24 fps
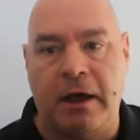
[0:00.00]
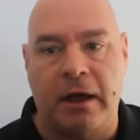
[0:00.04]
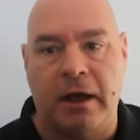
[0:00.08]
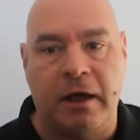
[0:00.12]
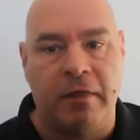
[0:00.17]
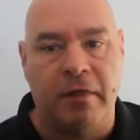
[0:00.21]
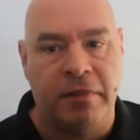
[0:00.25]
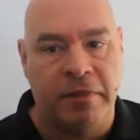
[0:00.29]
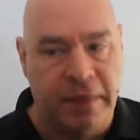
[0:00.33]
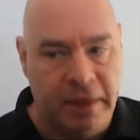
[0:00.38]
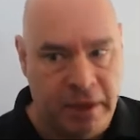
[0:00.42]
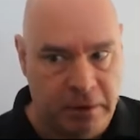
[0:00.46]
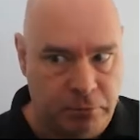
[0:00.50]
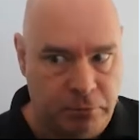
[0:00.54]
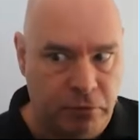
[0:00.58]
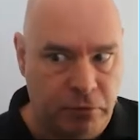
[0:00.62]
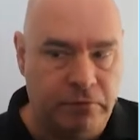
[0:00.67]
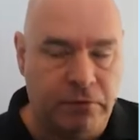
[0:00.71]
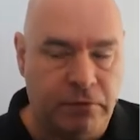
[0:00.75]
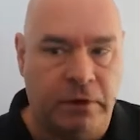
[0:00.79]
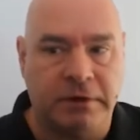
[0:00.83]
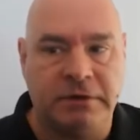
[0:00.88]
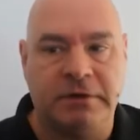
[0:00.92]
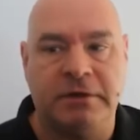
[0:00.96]
then
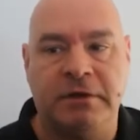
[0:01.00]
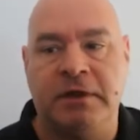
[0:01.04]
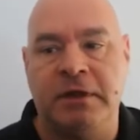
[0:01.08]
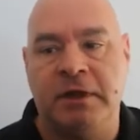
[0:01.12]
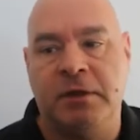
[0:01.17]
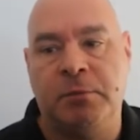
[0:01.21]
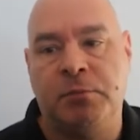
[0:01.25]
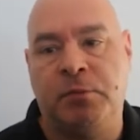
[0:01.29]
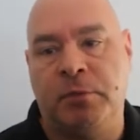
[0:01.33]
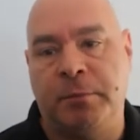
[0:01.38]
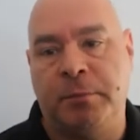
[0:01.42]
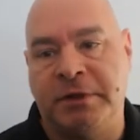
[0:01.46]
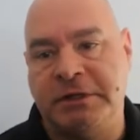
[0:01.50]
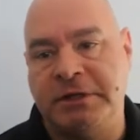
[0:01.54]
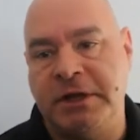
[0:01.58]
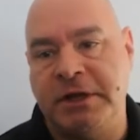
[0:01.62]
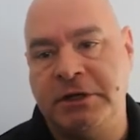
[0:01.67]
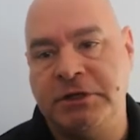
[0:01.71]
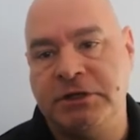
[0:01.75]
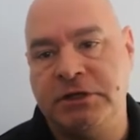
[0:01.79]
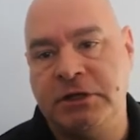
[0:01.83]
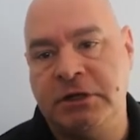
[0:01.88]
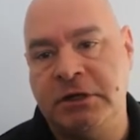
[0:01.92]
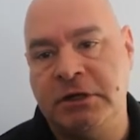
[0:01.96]
move on to the
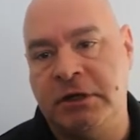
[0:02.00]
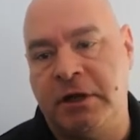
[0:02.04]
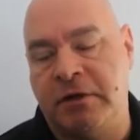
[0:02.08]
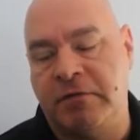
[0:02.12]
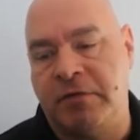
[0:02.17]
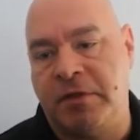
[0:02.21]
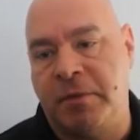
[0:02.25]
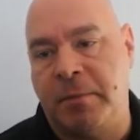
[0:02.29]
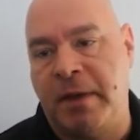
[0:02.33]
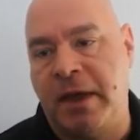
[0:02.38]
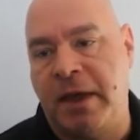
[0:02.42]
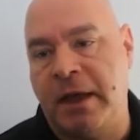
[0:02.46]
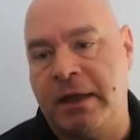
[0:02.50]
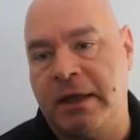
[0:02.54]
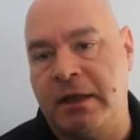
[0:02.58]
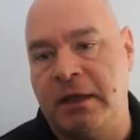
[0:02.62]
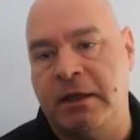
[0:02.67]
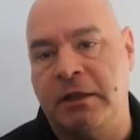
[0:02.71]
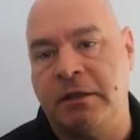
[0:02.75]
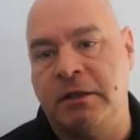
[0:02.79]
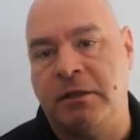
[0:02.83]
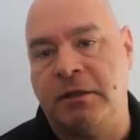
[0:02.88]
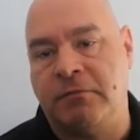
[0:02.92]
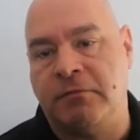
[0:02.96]
implementation of the back
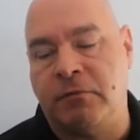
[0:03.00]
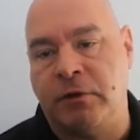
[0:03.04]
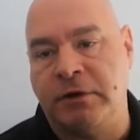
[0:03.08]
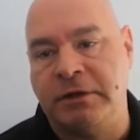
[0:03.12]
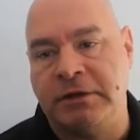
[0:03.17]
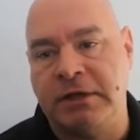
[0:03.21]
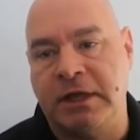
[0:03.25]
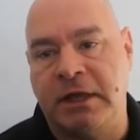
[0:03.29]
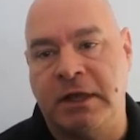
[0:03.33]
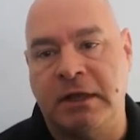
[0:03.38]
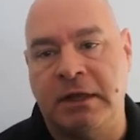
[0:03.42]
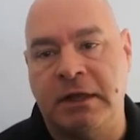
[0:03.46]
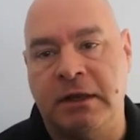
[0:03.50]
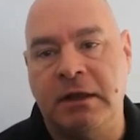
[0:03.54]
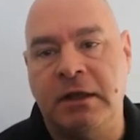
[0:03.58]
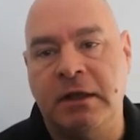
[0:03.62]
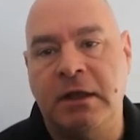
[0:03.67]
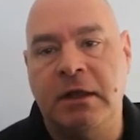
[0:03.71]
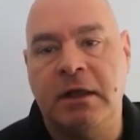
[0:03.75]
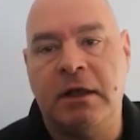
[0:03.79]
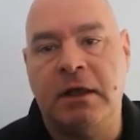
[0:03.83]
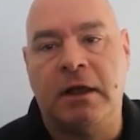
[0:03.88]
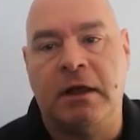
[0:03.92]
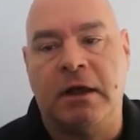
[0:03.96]
end, the front end,
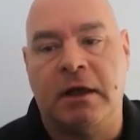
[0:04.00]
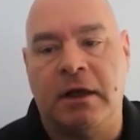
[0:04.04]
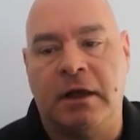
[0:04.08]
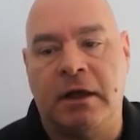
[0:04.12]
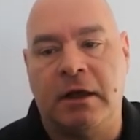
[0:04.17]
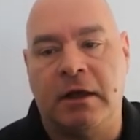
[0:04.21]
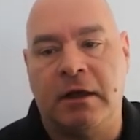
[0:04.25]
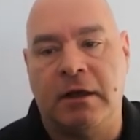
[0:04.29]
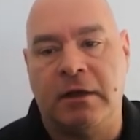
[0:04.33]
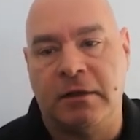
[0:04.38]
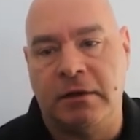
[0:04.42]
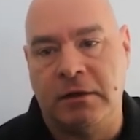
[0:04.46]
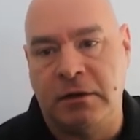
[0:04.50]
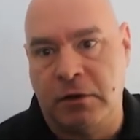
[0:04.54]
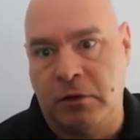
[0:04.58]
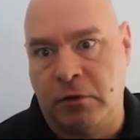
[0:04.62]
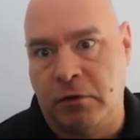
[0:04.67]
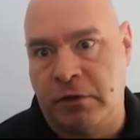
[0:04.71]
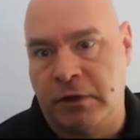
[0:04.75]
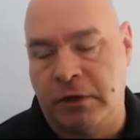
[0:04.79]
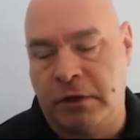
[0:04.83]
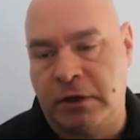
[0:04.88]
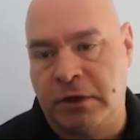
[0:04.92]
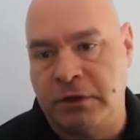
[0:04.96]

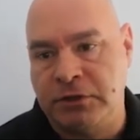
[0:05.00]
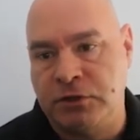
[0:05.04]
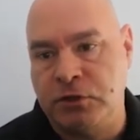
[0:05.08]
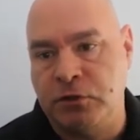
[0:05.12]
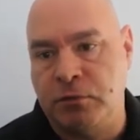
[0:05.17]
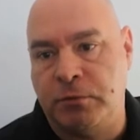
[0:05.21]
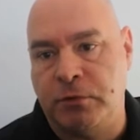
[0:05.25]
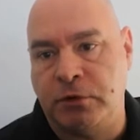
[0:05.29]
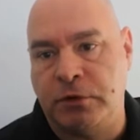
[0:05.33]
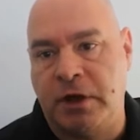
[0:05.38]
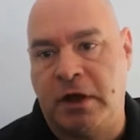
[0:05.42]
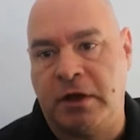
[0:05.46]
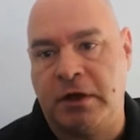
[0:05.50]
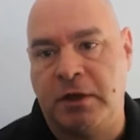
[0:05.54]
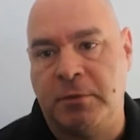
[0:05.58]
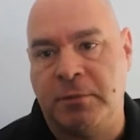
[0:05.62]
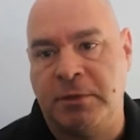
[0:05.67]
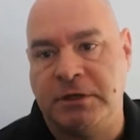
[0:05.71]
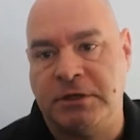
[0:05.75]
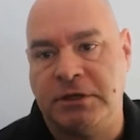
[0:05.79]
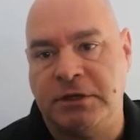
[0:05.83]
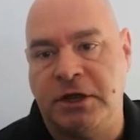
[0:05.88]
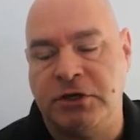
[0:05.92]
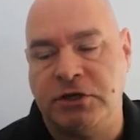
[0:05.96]
the consumer
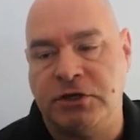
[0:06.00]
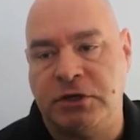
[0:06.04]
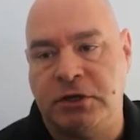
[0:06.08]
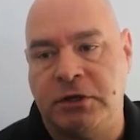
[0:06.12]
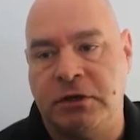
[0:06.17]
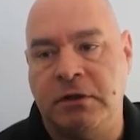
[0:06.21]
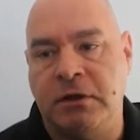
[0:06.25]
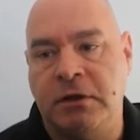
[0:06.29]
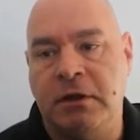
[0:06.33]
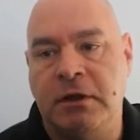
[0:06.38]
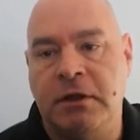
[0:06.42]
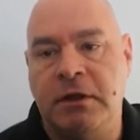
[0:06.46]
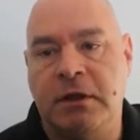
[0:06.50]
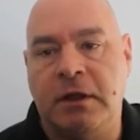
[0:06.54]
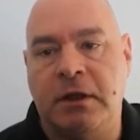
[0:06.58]
documentation,